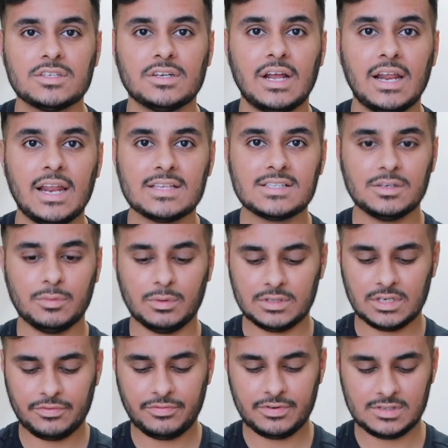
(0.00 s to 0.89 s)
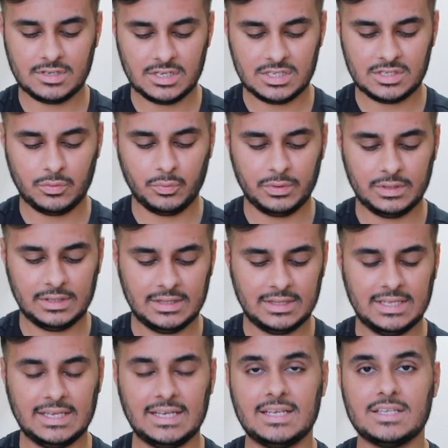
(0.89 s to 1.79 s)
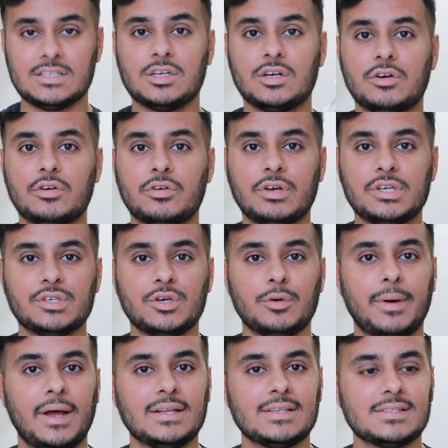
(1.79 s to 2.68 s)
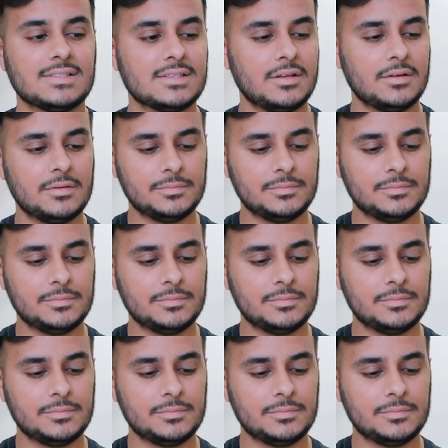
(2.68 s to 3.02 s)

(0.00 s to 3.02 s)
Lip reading: So now let's see what the difference is with these critical pants.